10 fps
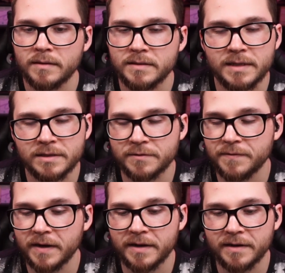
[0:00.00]
These guys are
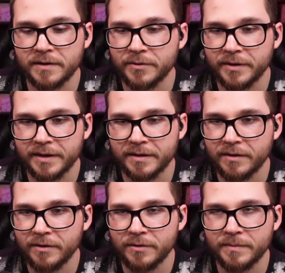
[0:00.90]
fucking annoying.
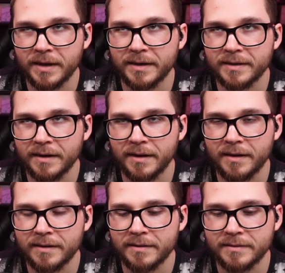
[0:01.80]
Oh my
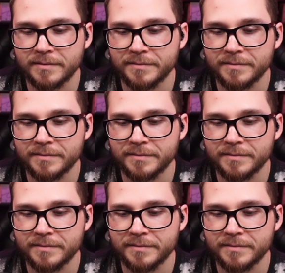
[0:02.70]
god.